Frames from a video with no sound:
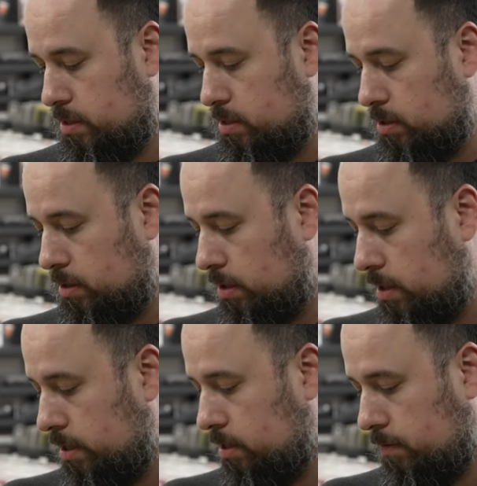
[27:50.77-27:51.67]
This is the
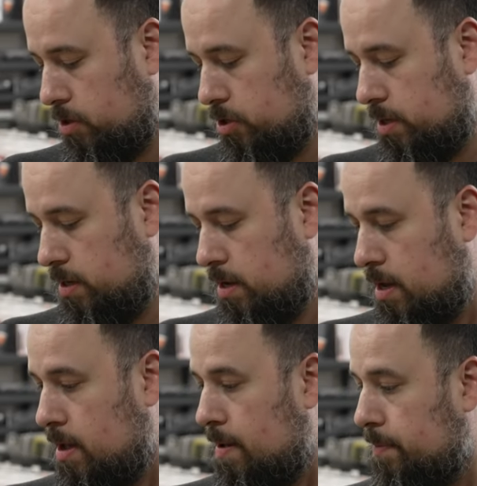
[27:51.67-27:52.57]
deluxe version,
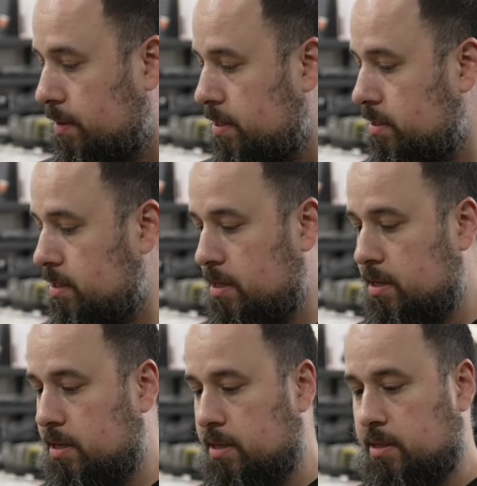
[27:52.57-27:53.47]
but this
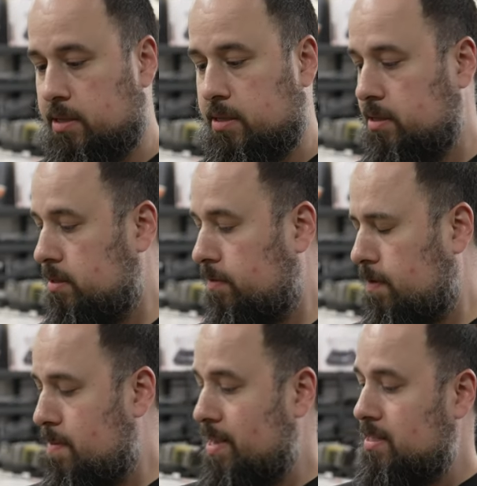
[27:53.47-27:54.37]
is
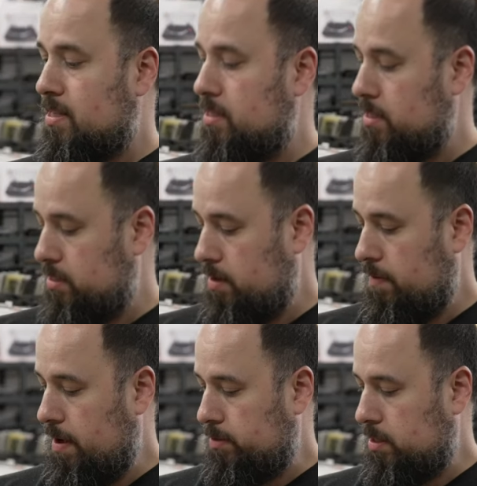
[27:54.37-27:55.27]
from
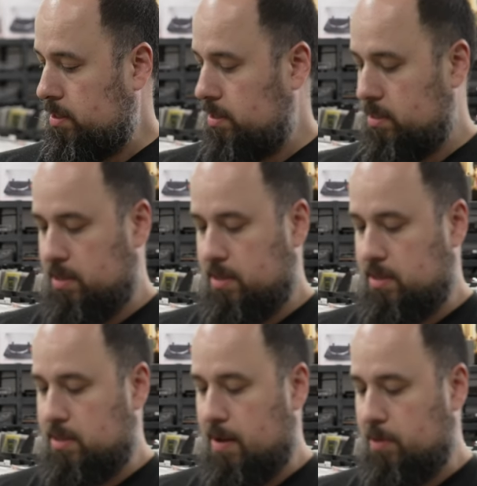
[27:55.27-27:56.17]
1965. So I think this is
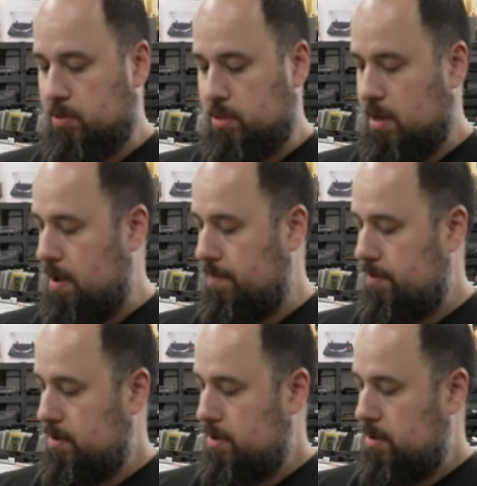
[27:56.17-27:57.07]
demo stuff
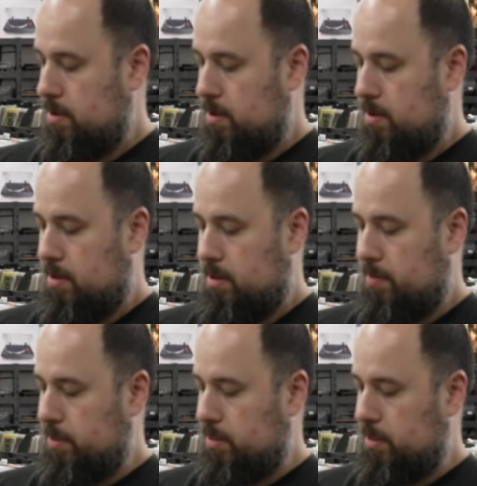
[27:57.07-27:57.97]

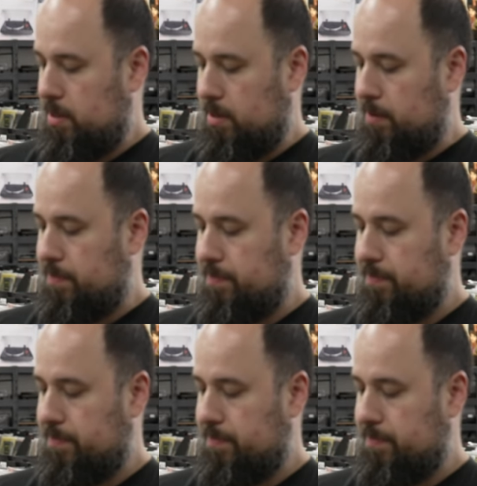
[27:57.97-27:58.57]
let me see here.